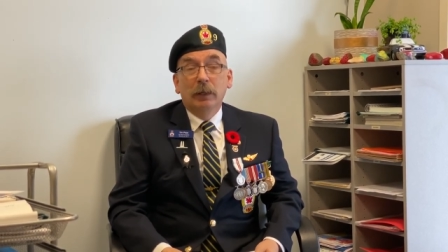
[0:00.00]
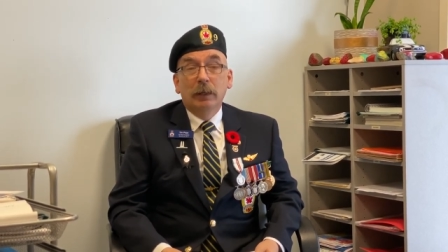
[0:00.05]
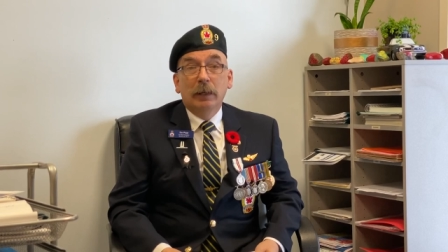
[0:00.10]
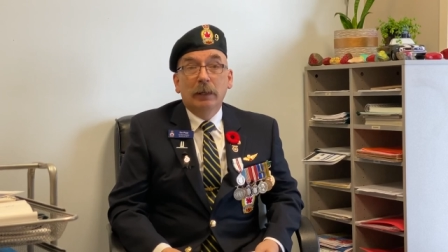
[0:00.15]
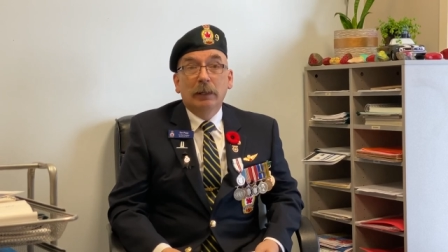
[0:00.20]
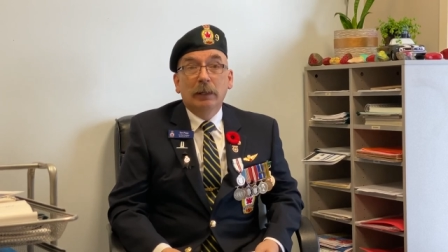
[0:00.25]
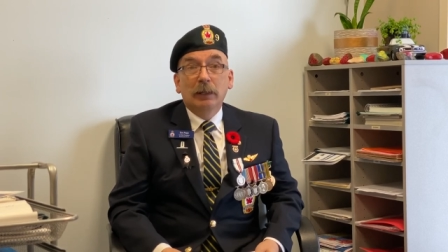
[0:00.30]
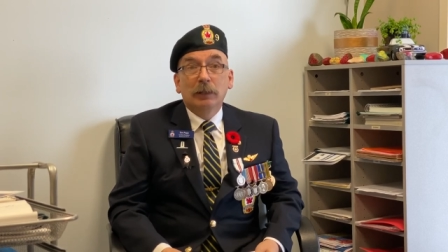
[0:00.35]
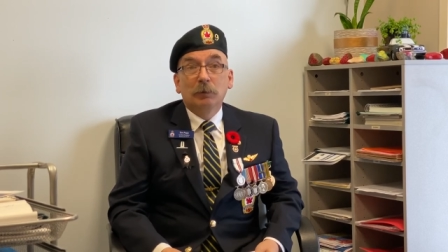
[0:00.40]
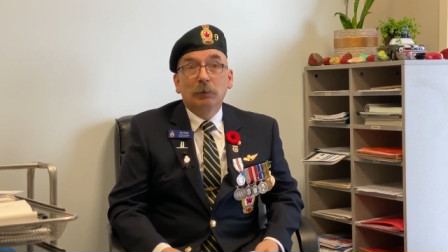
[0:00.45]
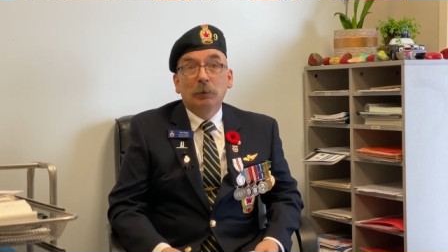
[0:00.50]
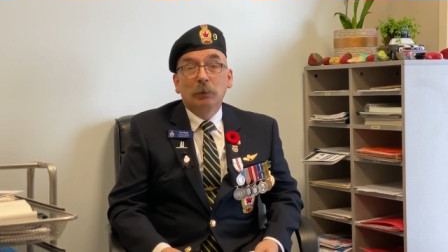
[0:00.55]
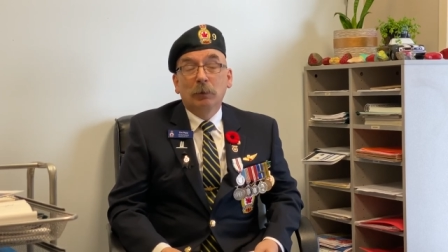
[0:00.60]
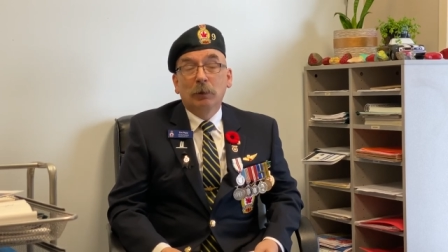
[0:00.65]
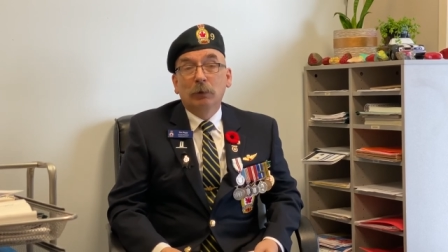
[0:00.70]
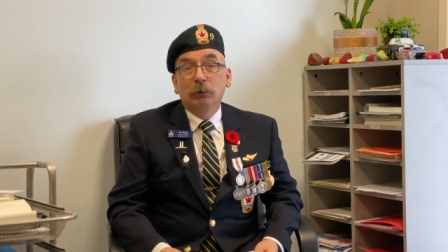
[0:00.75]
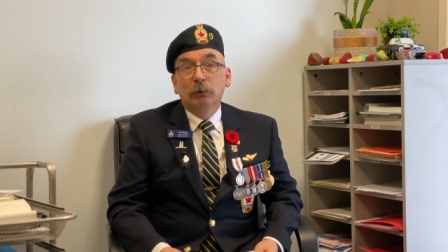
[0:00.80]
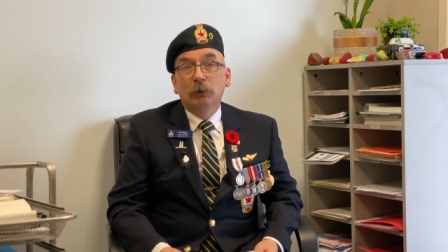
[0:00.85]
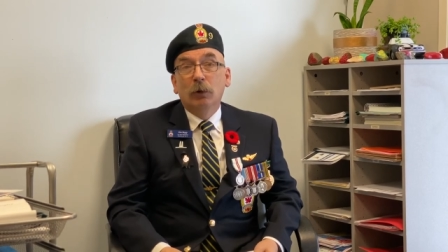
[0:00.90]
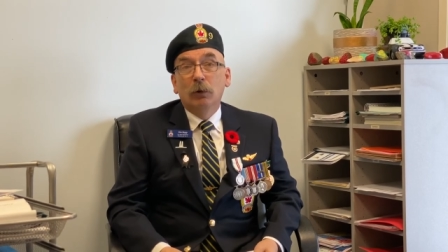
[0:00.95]
And as we
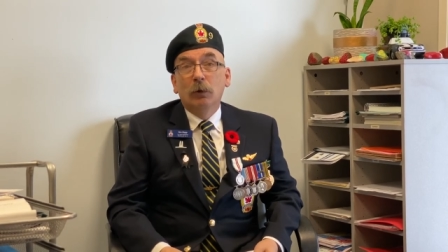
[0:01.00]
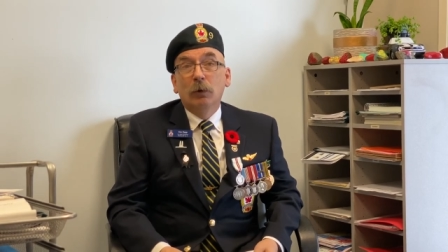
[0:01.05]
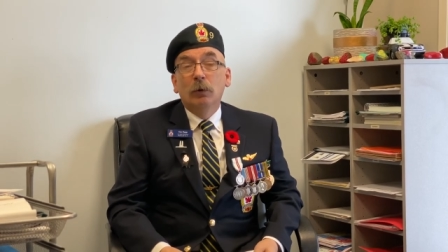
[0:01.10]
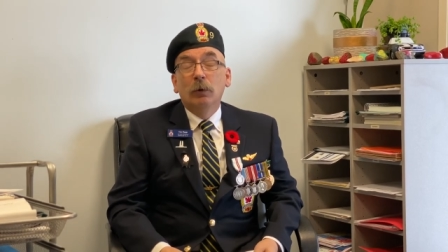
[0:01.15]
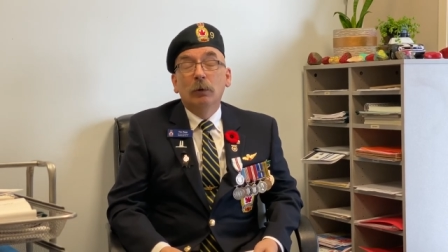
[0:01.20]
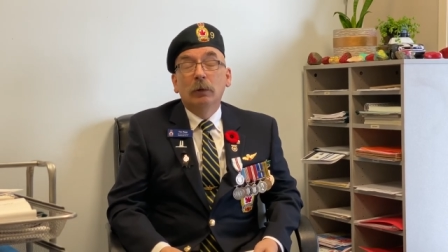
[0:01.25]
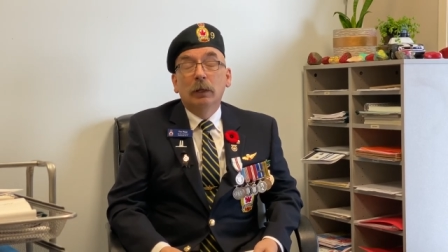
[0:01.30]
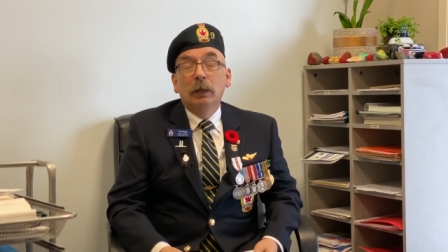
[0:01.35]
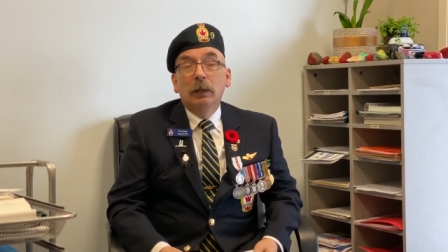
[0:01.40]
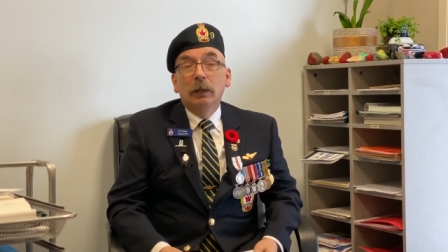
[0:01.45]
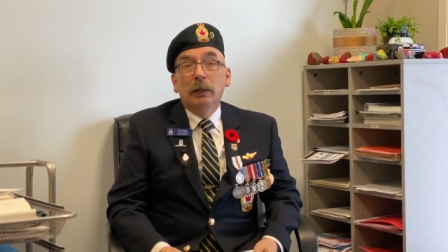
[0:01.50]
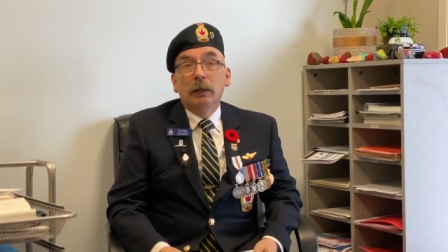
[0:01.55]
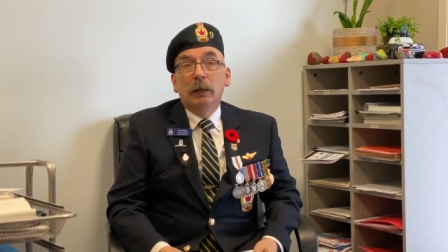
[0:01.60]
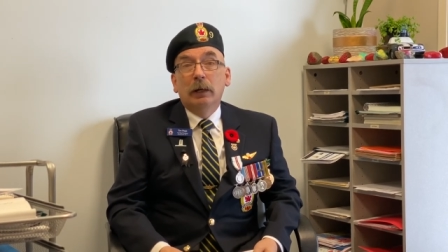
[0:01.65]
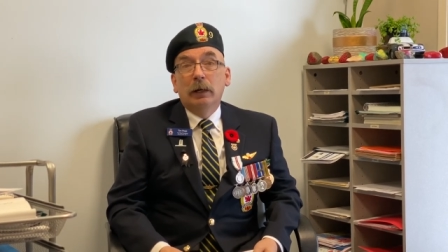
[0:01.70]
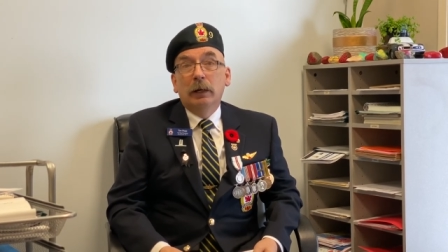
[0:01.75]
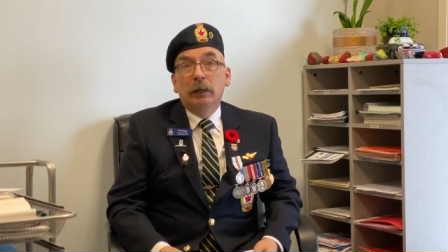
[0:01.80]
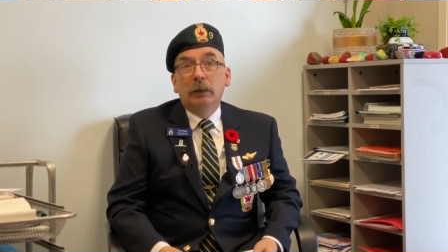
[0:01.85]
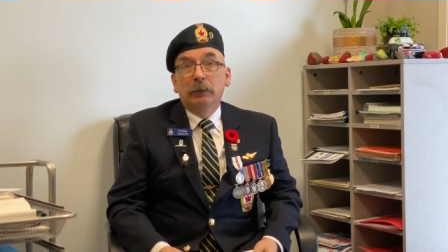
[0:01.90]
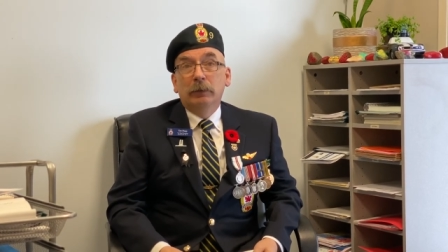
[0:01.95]
well know, uh,